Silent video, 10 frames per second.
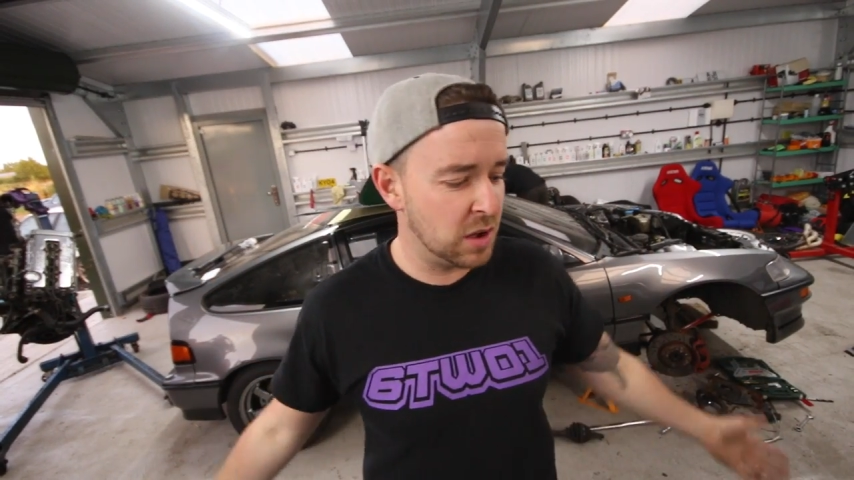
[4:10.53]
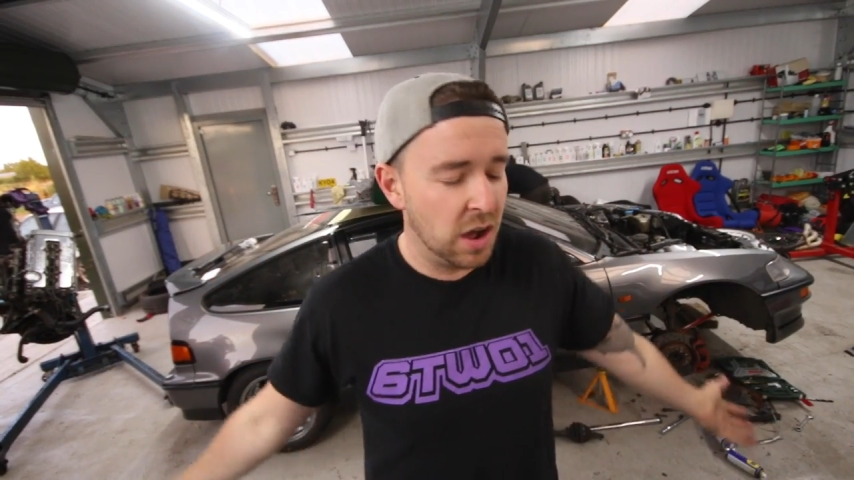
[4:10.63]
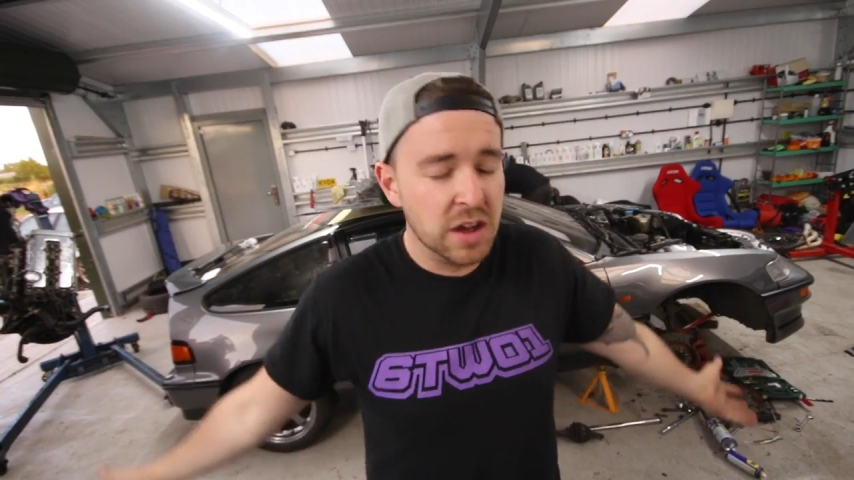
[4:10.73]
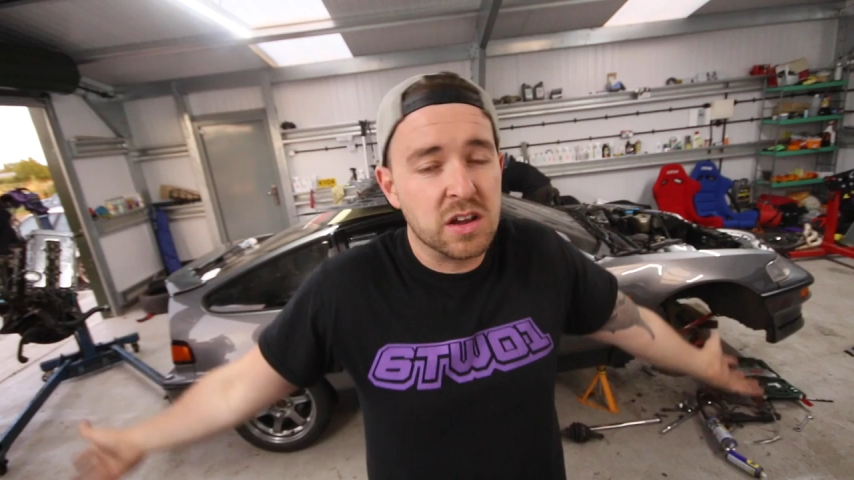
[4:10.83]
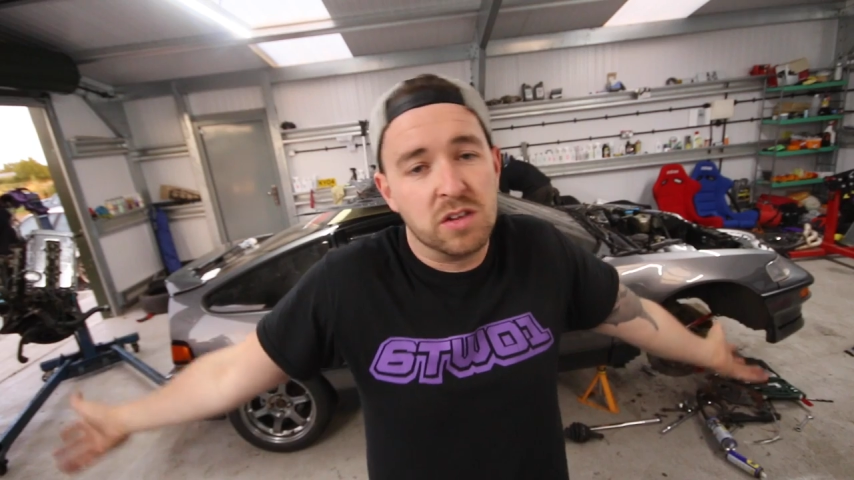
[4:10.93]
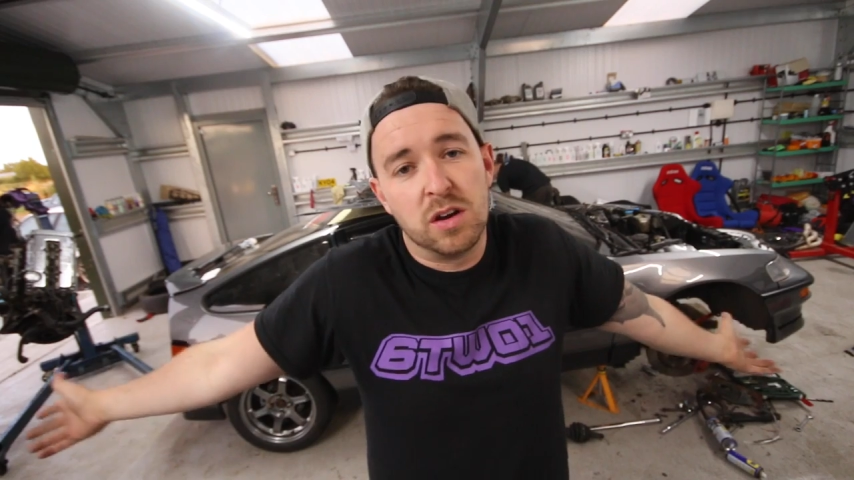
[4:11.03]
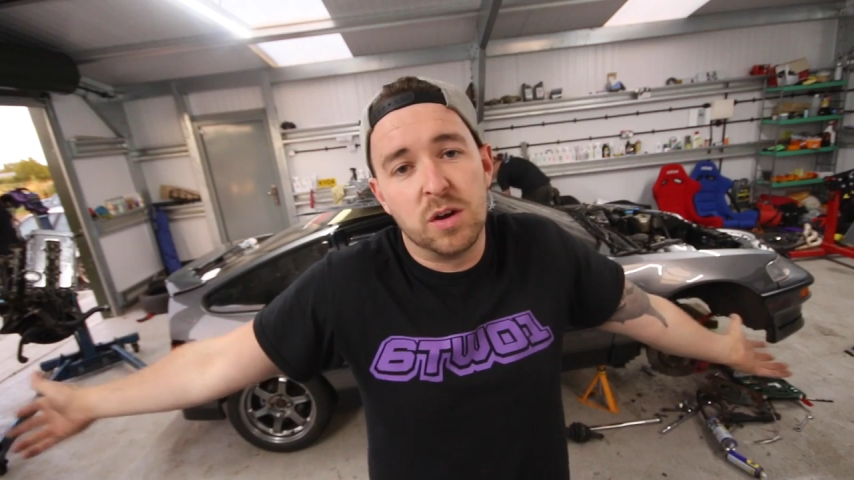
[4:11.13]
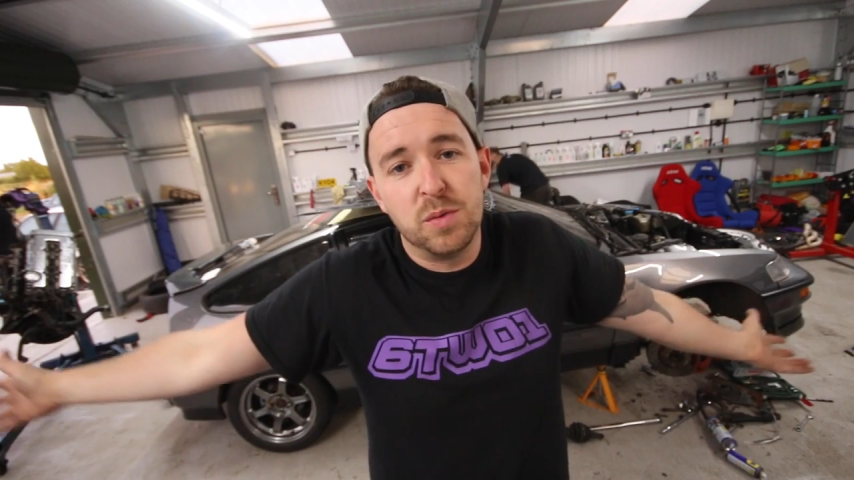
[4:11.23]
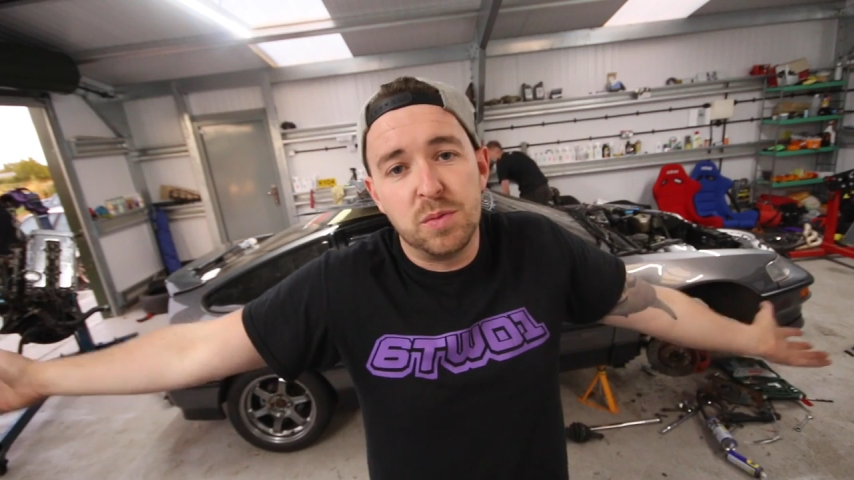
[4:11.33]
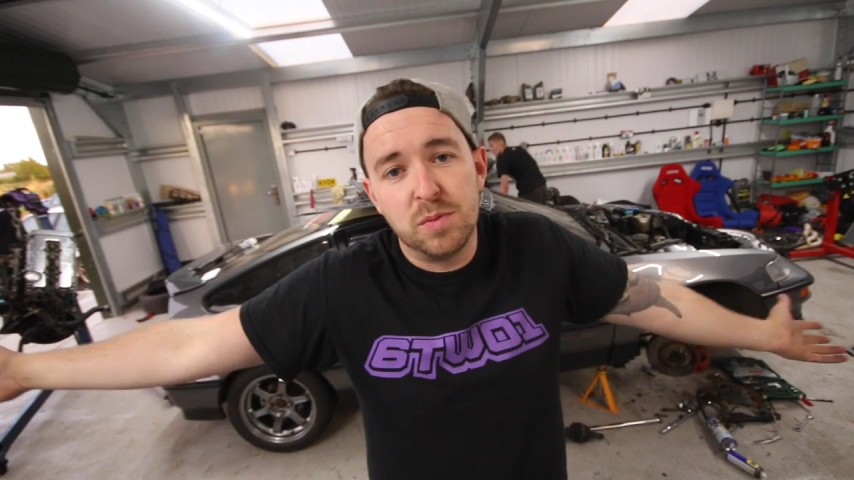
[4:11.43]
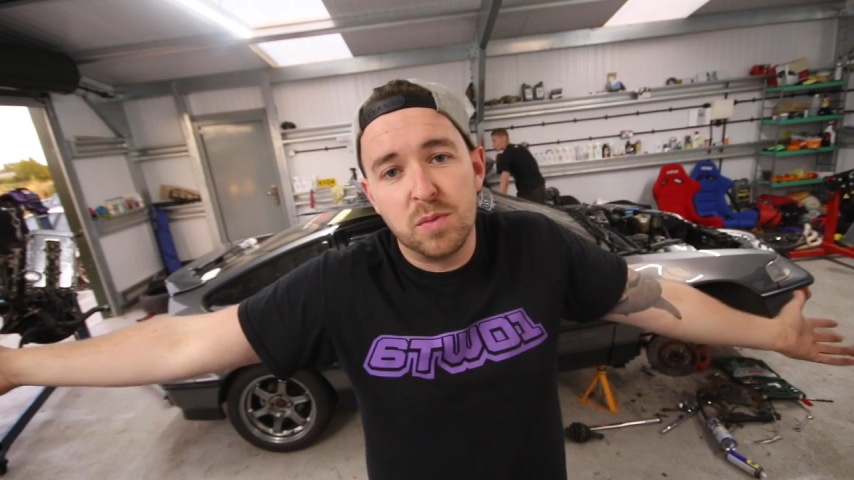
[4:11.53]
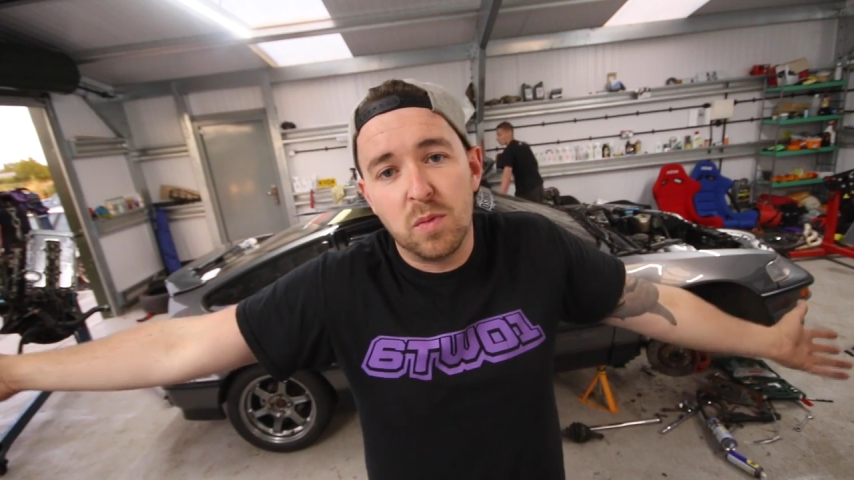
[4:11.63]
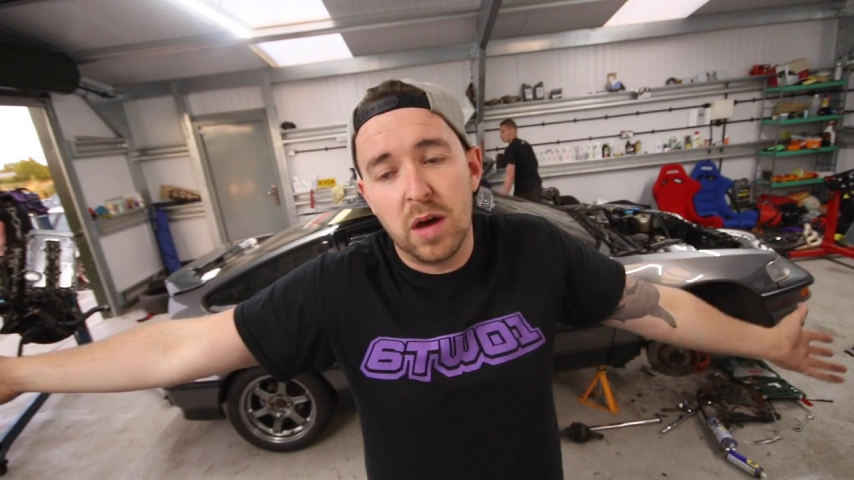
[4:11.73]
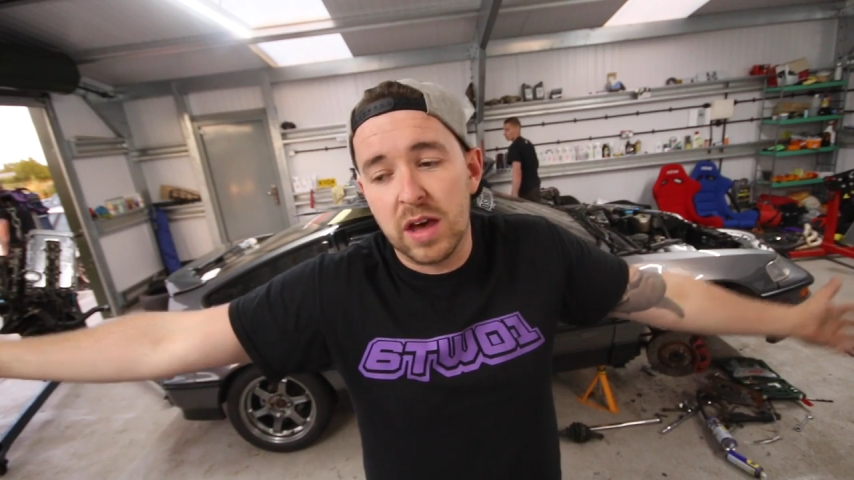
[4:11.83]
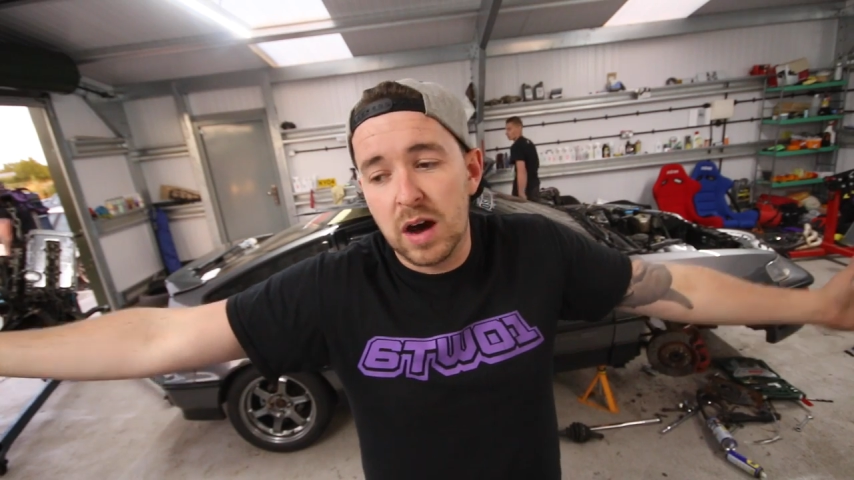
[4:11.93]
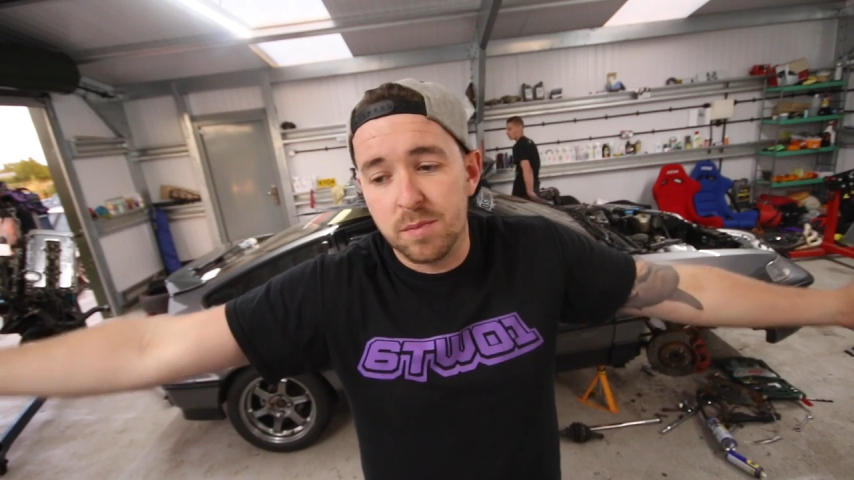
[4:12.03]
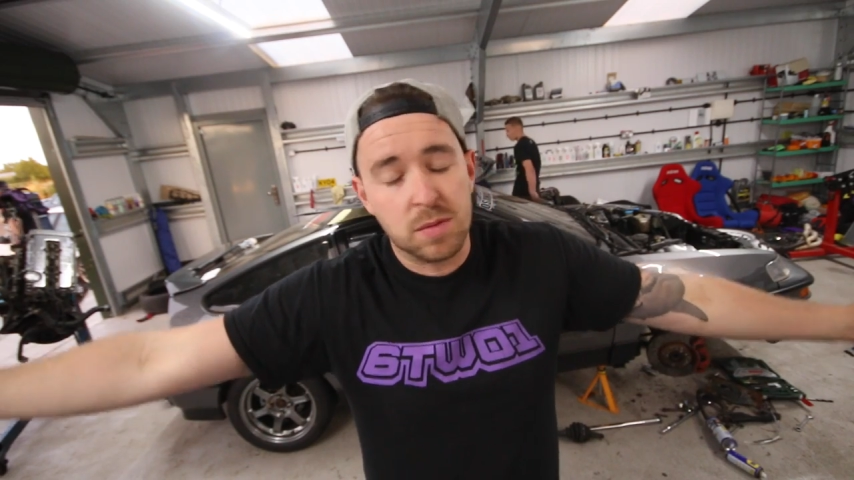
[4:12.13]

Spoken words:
I don't know where they are.